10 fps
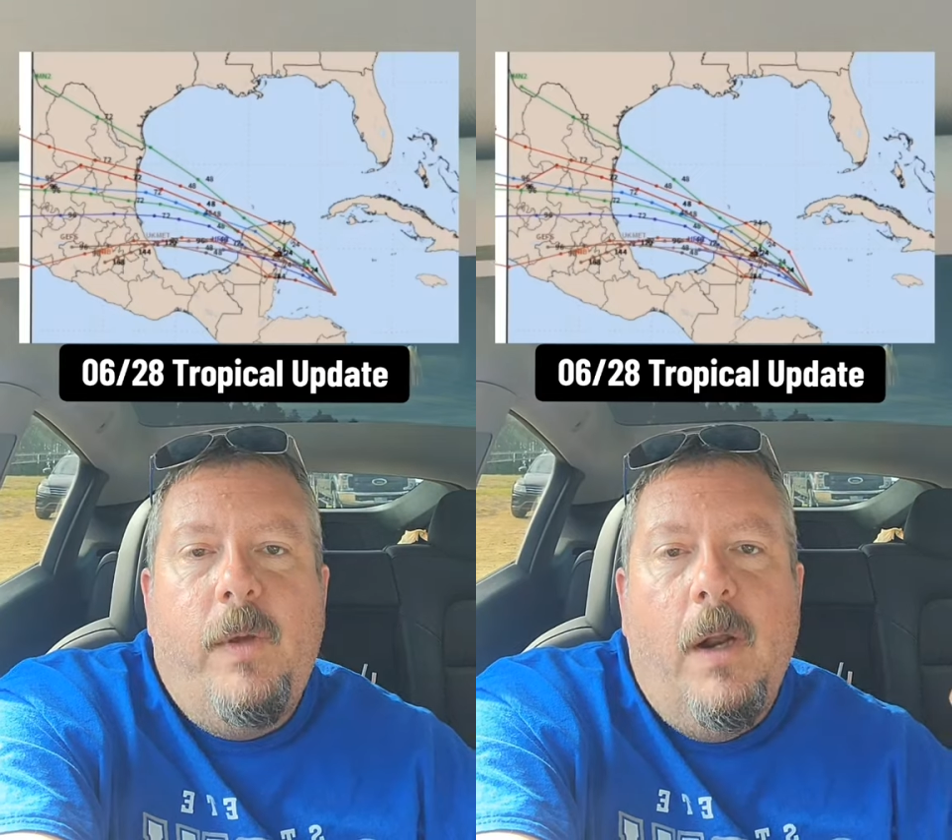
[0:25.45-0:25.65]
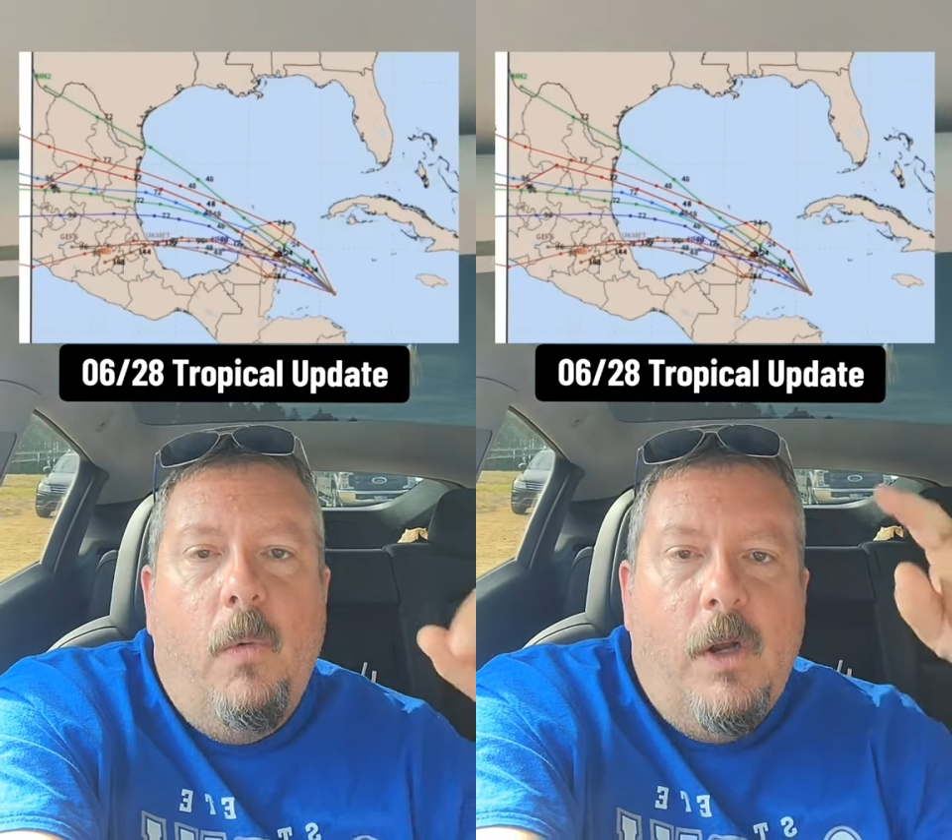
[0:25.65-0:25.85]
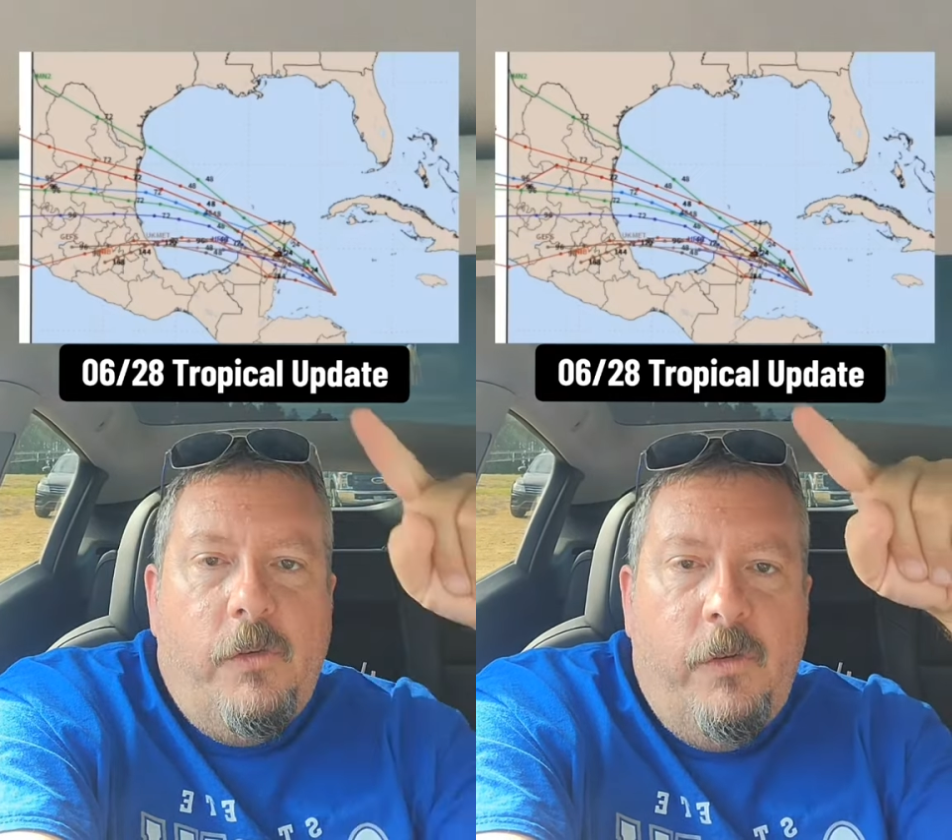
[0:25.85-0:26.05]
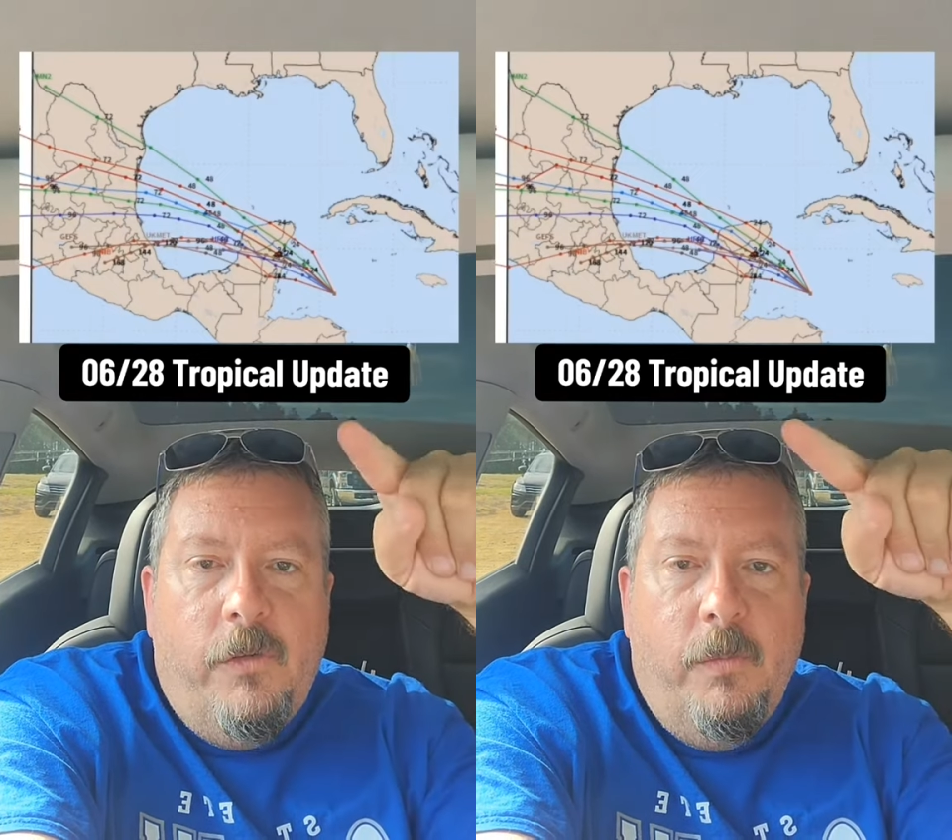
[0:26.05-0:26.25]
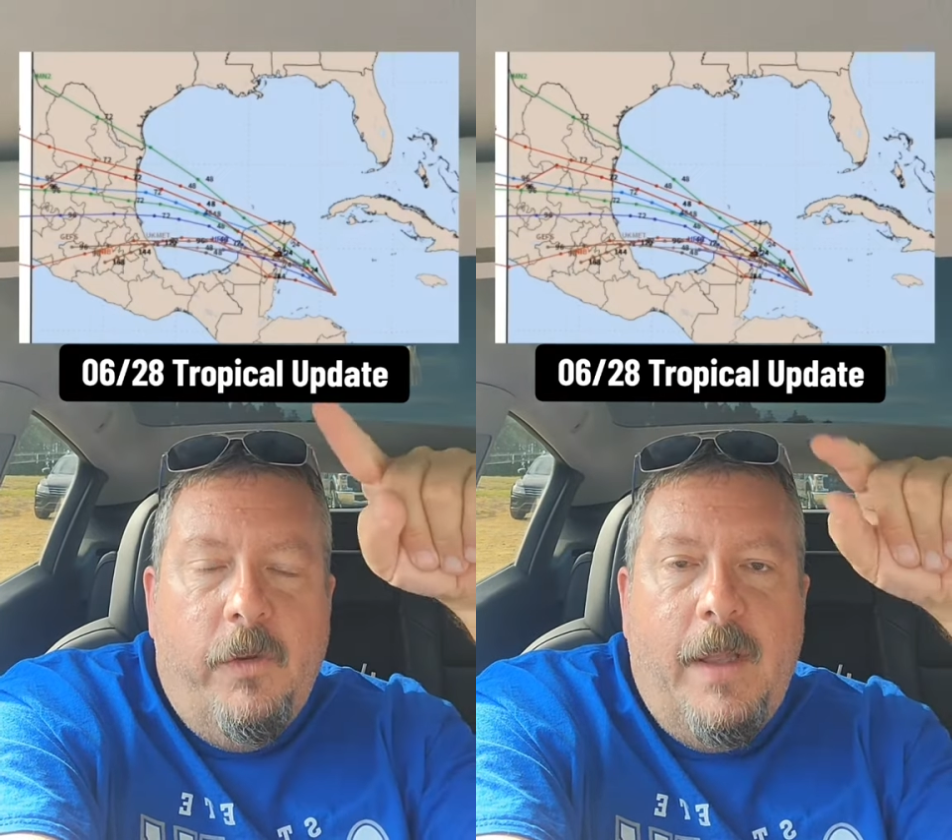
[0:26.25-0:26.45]
We got to watch
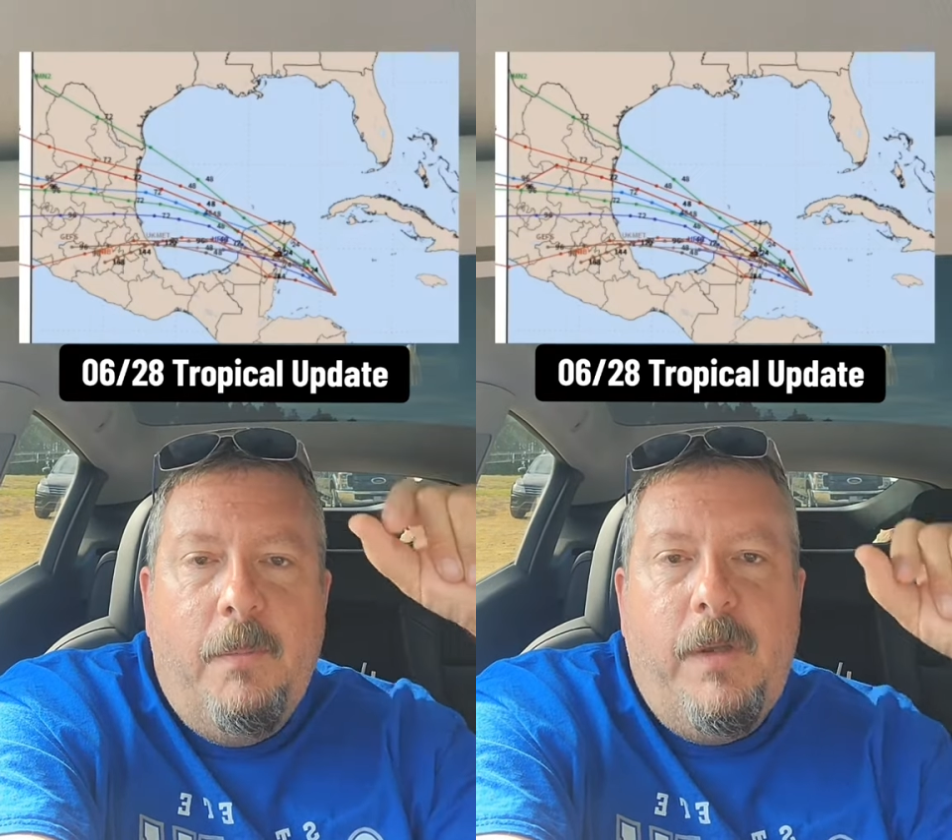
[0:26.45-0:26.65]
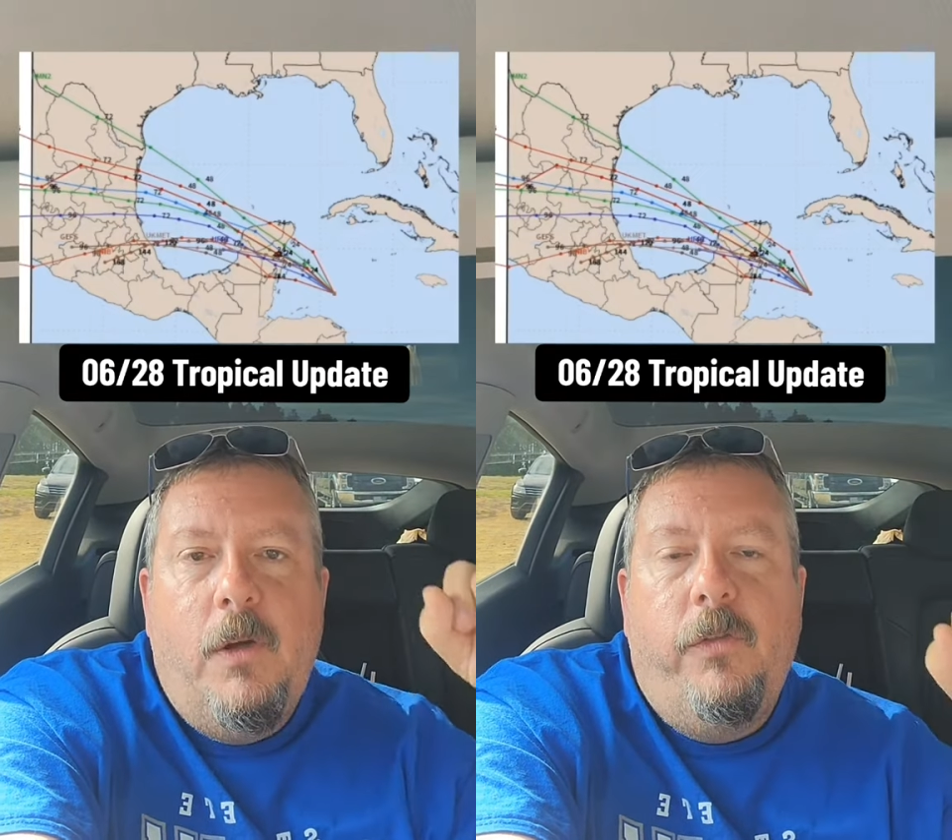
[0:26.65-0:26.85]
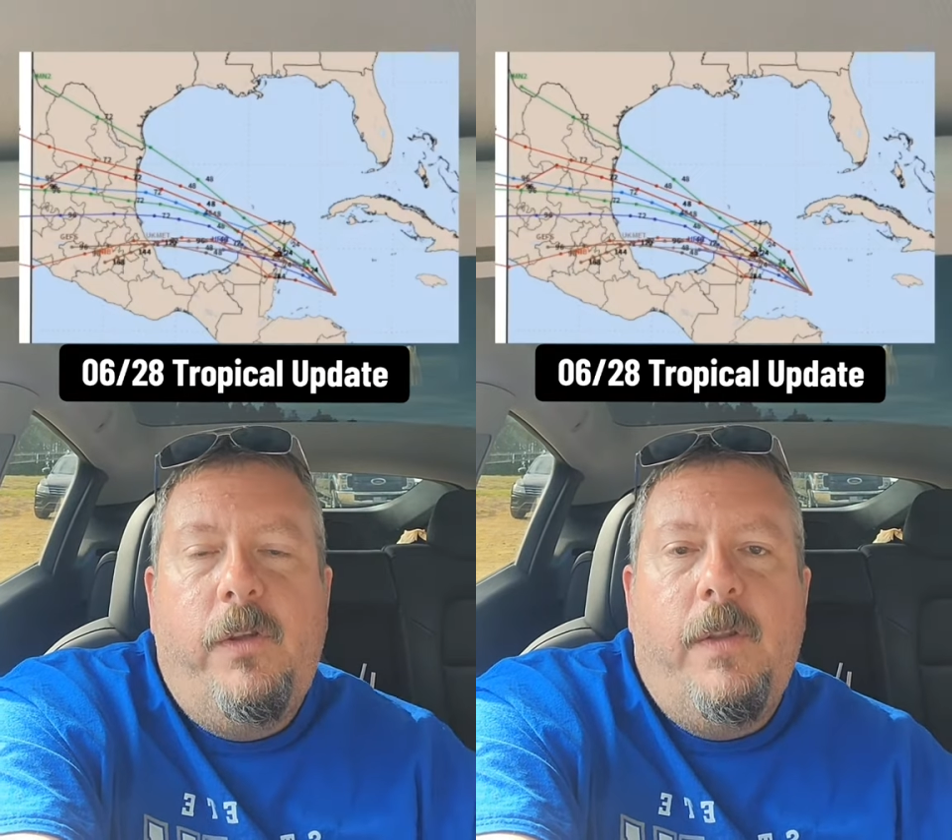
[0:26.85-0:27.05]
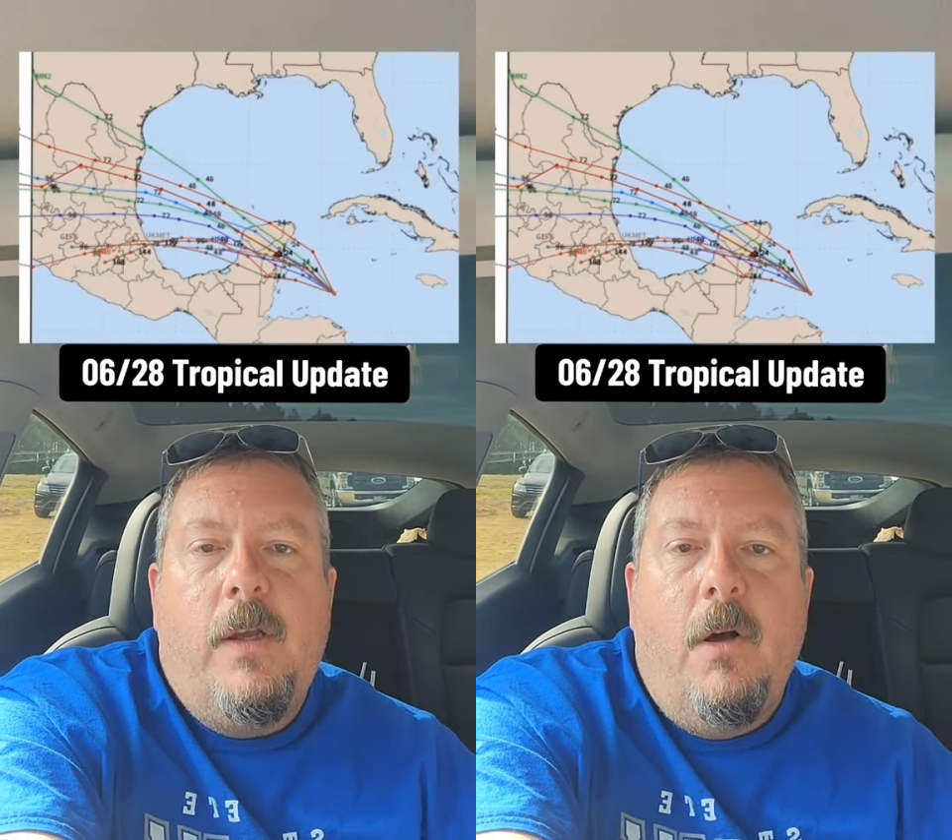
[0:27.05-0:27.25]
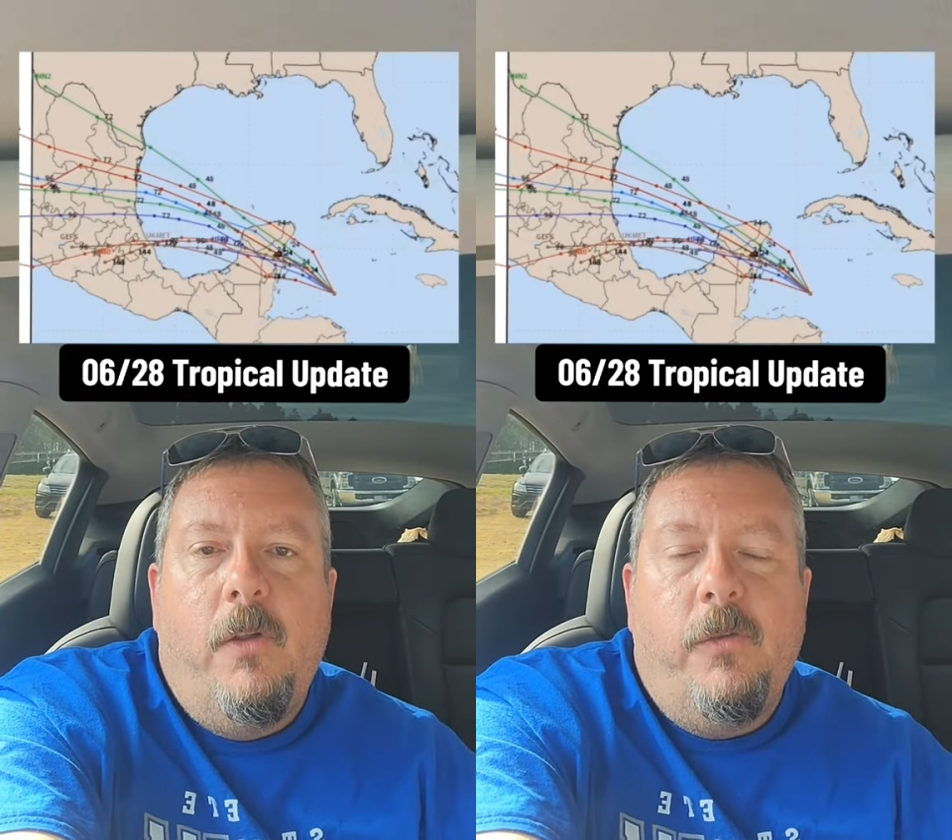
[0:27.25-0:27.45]
systems in that BOC they call.